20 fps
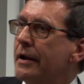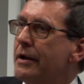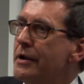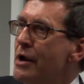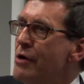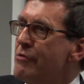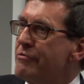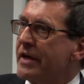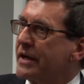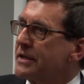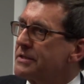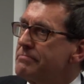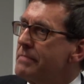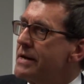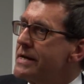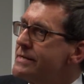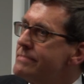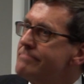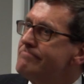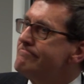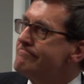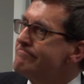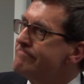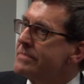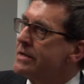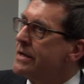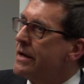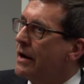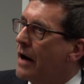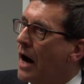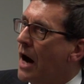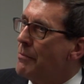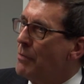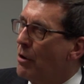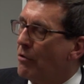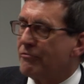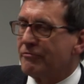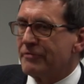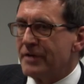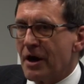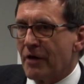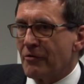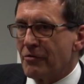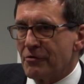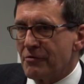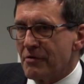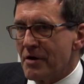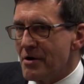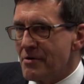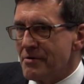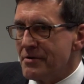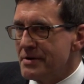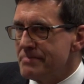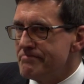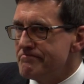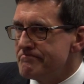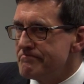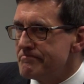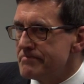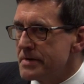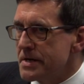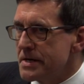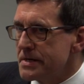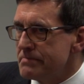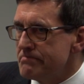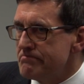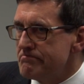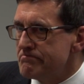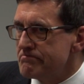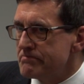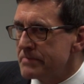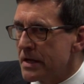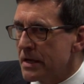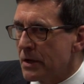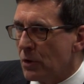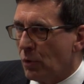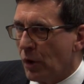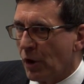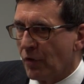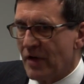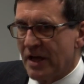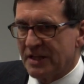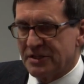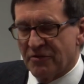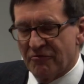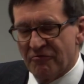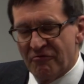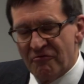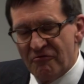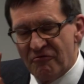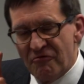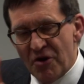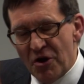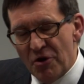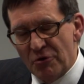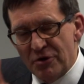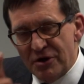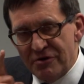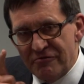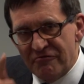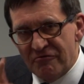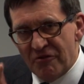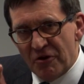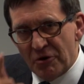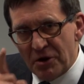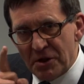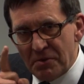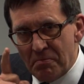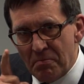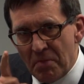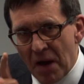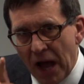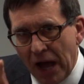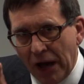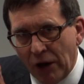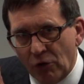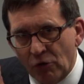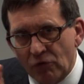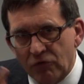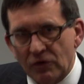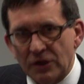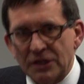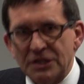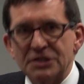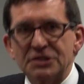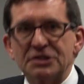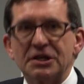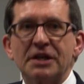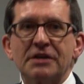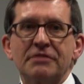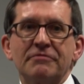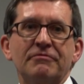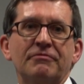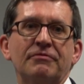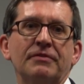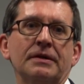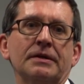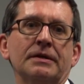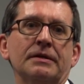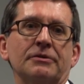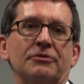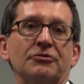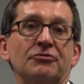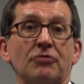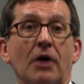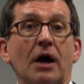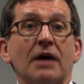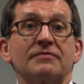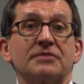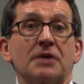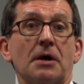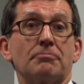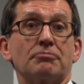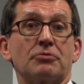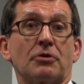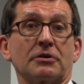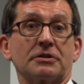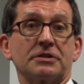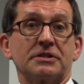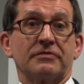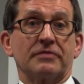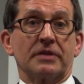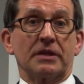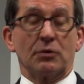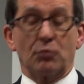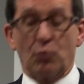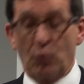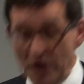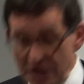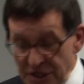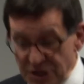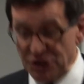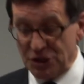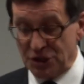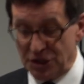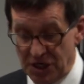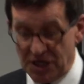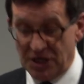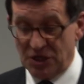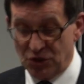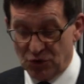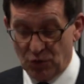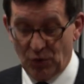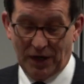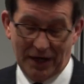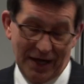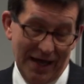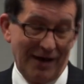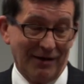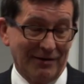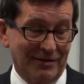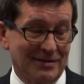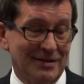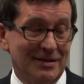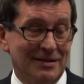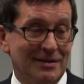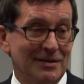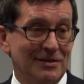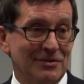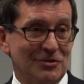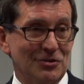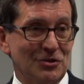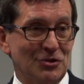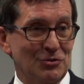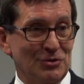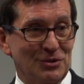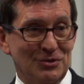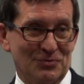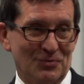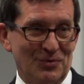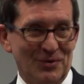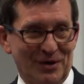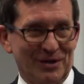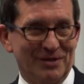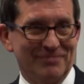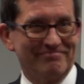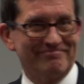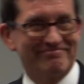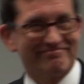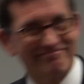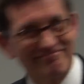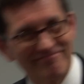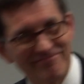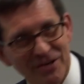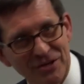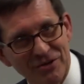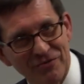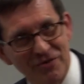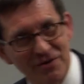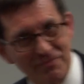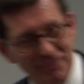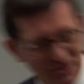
no thanks, mate, I'm off down the road. Well, that's a very, very powerful incentive. Drives our productivity. We just need to allow it to do its work. Thank you very